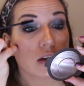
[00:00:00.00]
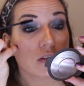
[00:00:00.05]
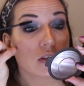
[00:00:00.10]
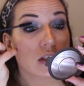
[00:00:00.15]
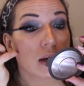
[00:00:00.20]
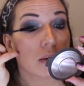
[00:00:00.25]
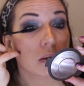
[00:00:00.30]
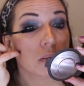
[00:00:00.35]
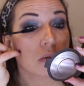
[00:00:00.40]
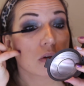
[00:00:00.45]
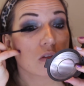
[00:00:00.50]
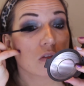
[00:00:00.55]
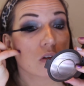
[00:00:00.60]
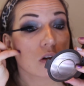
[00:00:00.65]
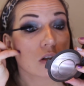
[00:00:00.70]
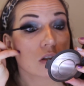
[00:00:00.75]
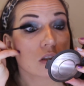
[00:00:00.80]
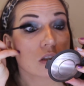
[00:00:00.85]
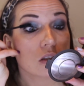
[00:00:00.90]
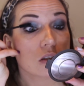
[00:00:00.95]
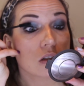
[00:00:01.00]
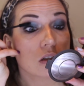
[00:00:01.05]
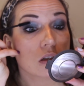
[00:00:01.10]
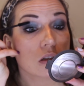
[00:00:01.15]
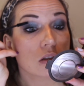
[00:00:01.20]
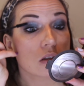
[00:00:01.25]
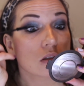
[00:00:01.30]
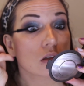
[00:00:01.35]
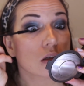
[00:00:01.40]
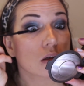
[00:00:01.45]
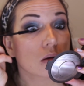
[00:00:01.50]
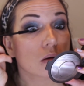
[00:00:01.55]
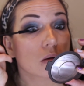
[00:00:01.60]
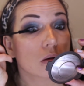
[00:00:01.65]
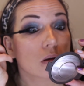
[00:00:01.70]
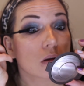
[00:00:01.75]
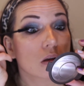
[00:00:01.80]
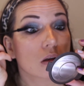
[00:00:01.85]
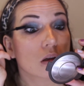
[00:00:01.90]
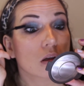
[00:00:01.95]
have time to put falsies on, so
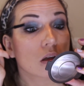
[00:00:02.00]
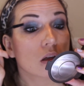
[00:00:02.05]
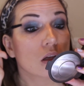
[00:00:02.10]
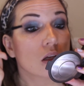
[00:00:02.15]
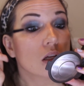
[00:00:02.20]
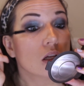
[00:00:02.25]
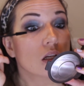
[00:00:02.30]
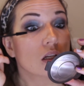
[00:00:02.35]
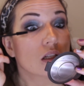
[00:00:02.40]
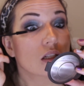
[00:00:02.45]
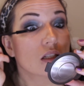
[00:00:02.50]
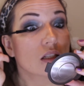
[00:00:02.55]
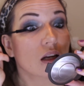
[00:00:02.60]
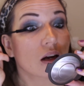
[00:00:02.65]
it's